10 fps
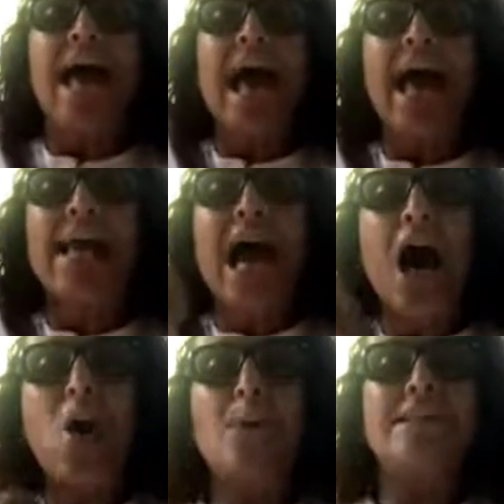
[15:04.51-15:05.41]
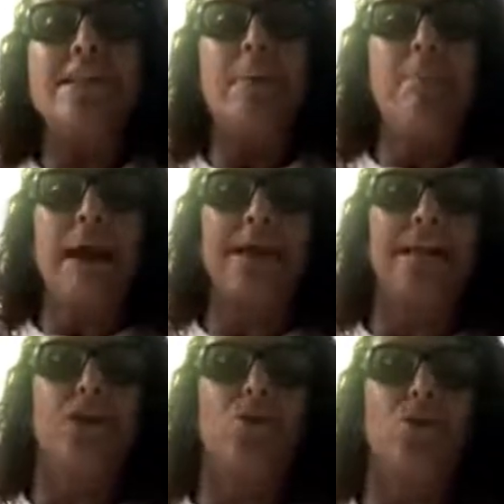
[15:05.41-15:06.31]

and how it's impacting you